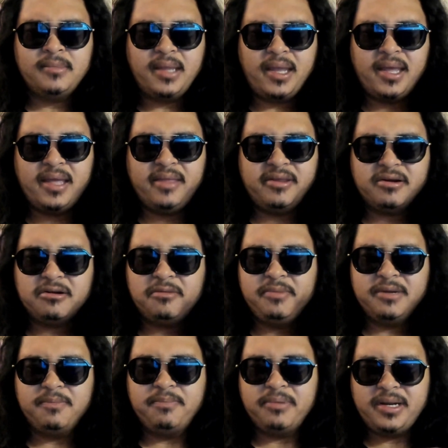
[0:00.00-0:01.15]
and there will be
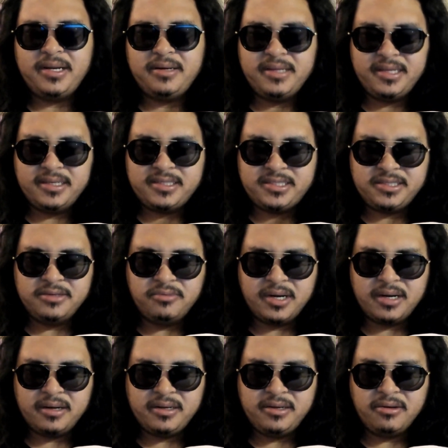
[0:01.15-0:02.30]
a brain issue
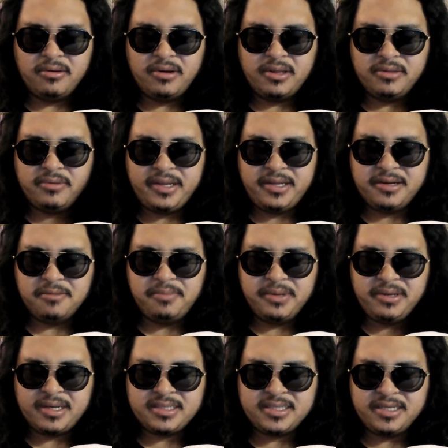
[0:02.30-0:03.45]
where you go all the way here, but
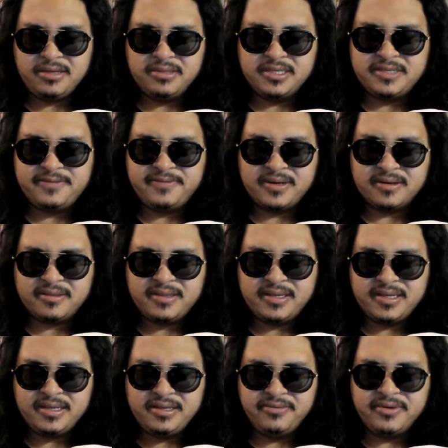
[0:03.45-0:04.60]
you actually go this far
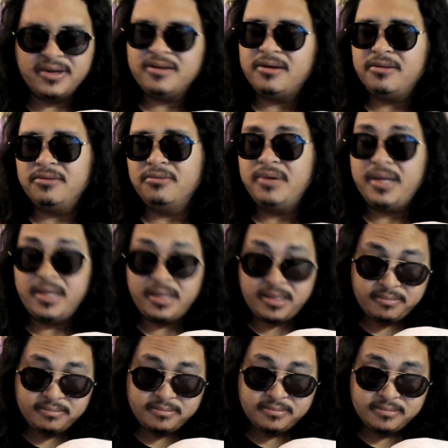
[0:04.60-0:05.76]
thinking you've gone all the way.
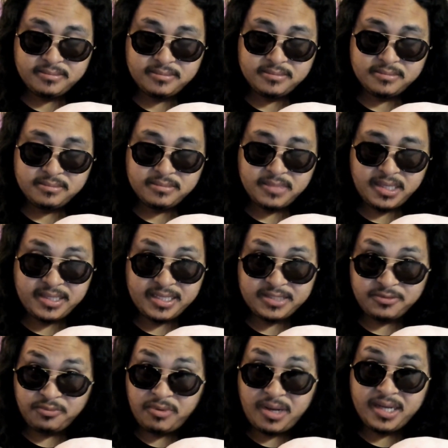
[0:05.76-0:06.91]
And that's
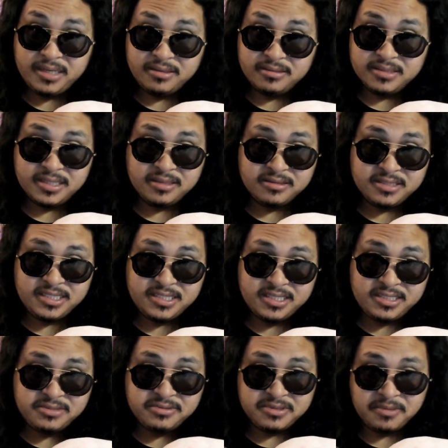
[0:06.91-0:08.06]
wild that there's these
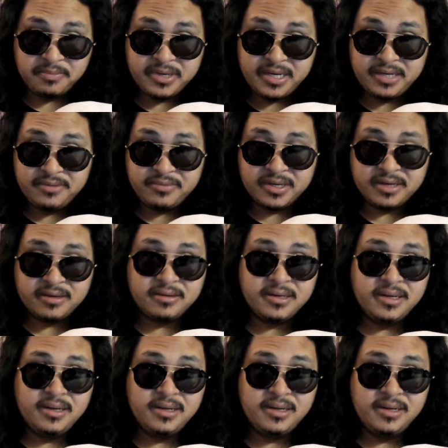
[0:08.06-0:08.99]
issues with the brain where